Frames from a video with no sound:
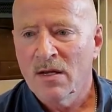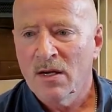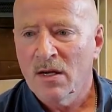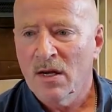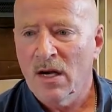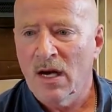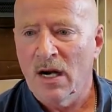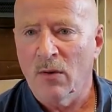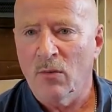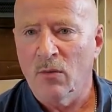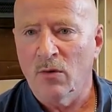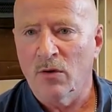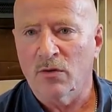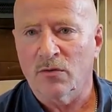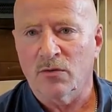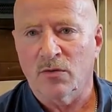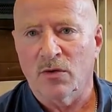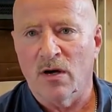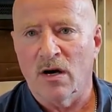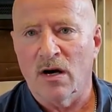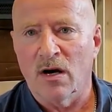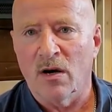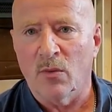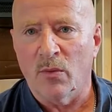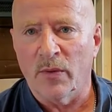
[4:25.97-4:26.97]
Uh, we'll
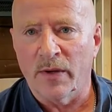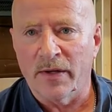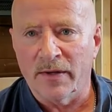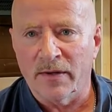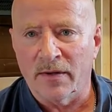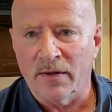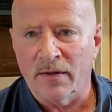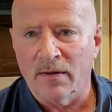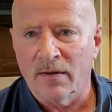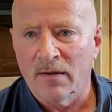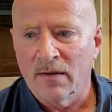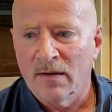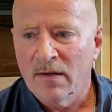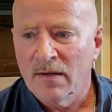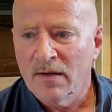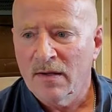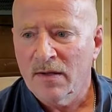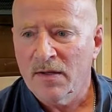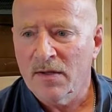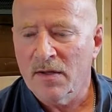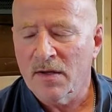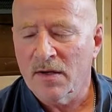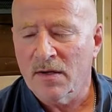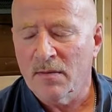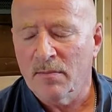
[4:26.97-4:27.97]
draw a winner.
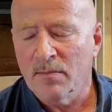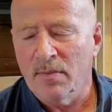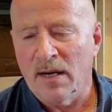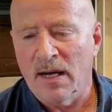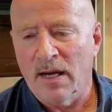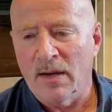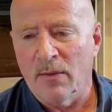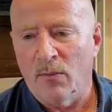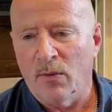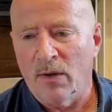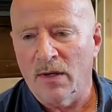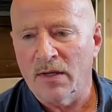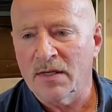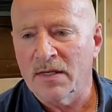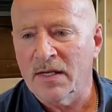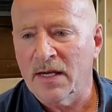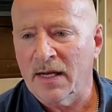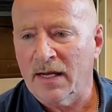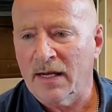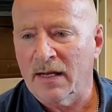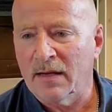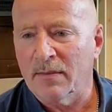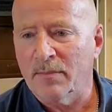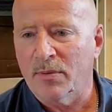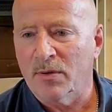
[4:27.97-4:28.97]
You can buy one
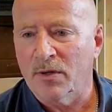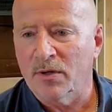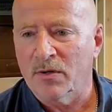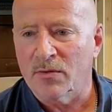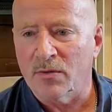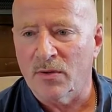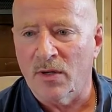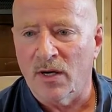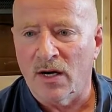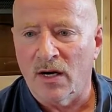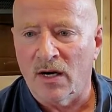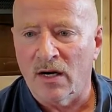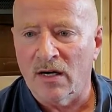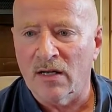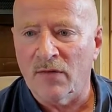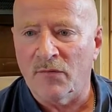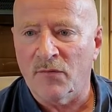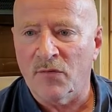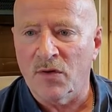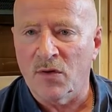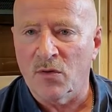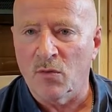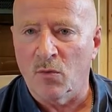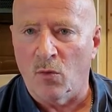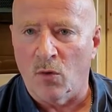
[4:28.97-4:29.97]
ticket per draw.
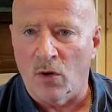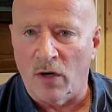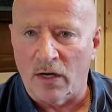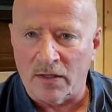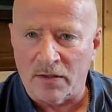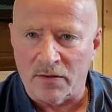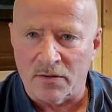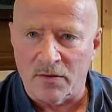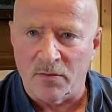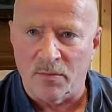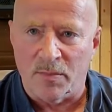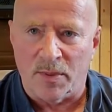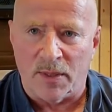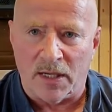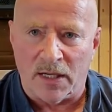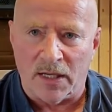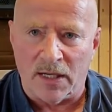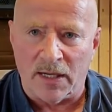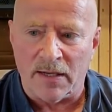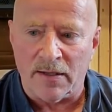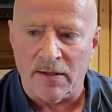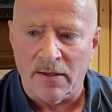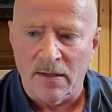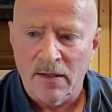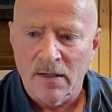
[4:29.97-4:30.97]
If you want to
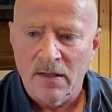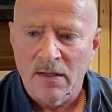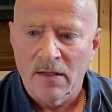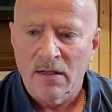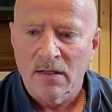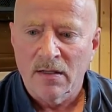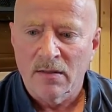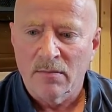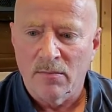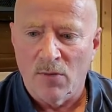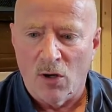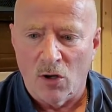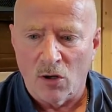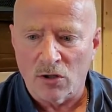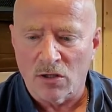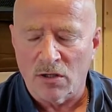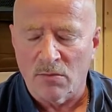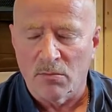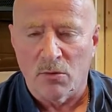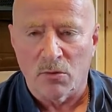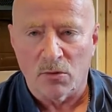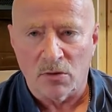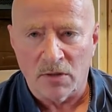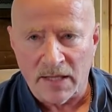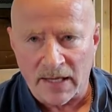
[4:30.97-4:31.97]
buy
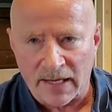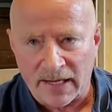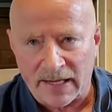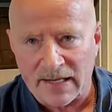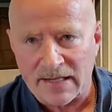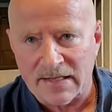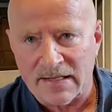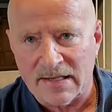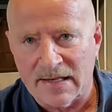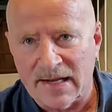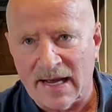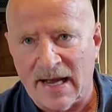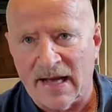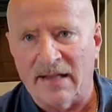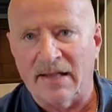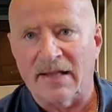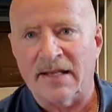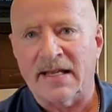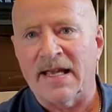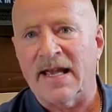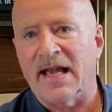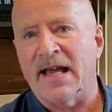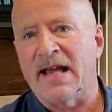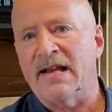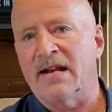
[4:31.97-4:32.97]
multiple tickets and
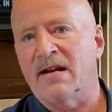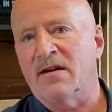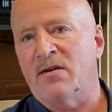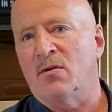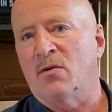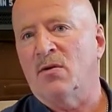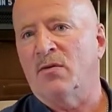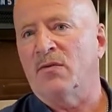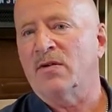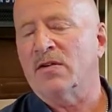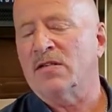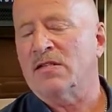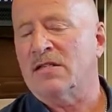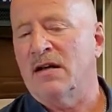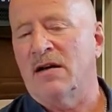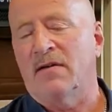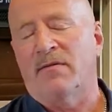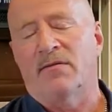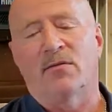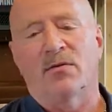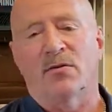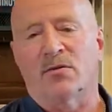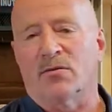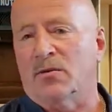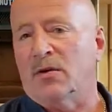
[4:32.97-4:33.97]
allocate it over
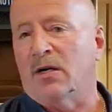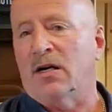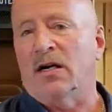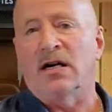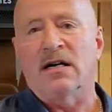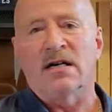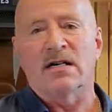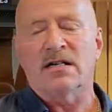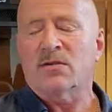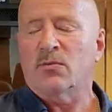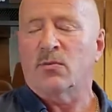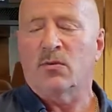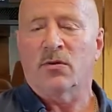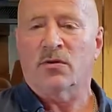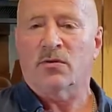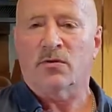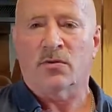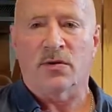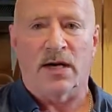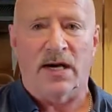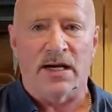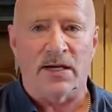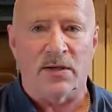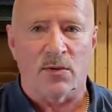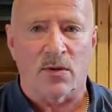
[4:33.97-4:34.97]
several draws, we'll
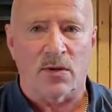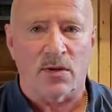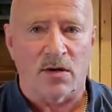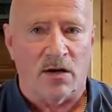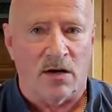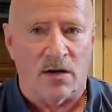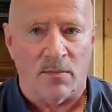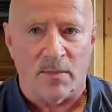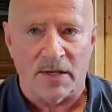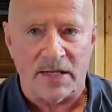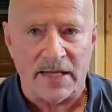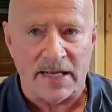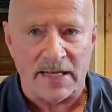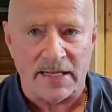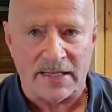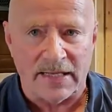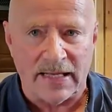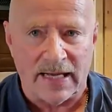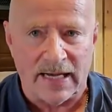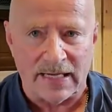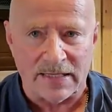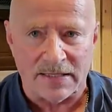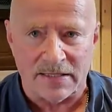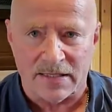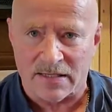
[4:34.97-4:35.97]
try to accommodate
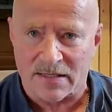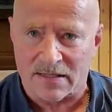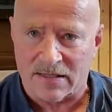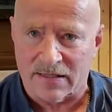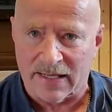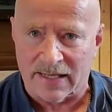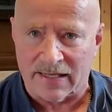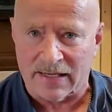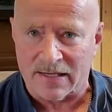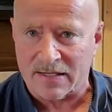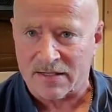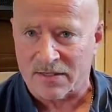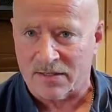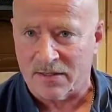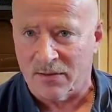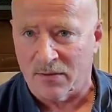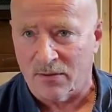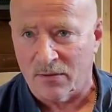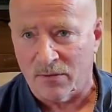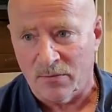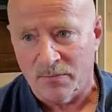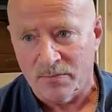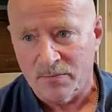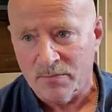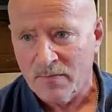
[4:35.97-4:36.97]
that. Just let us
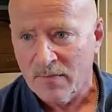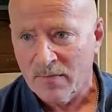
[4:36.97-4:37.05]
know